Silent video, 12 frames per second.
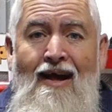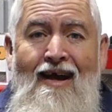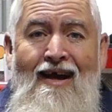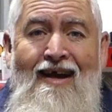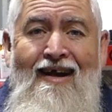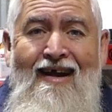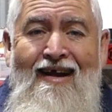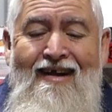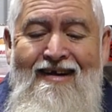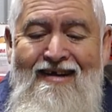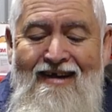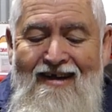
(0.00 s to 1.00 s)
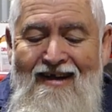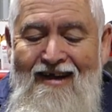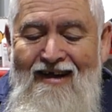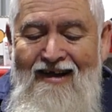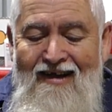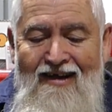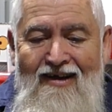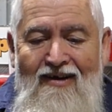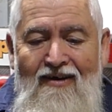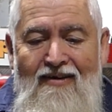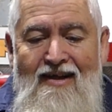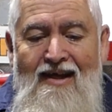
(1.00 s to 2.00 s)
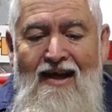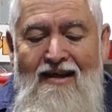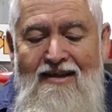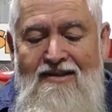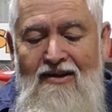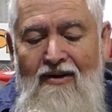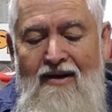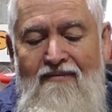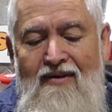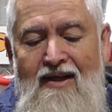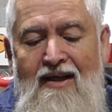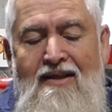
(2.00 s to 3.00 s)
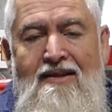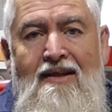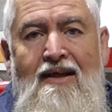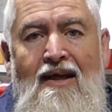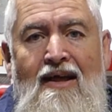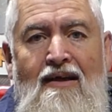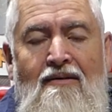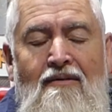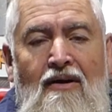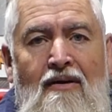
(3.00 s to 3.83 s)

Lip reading: And on the other side of the engine here,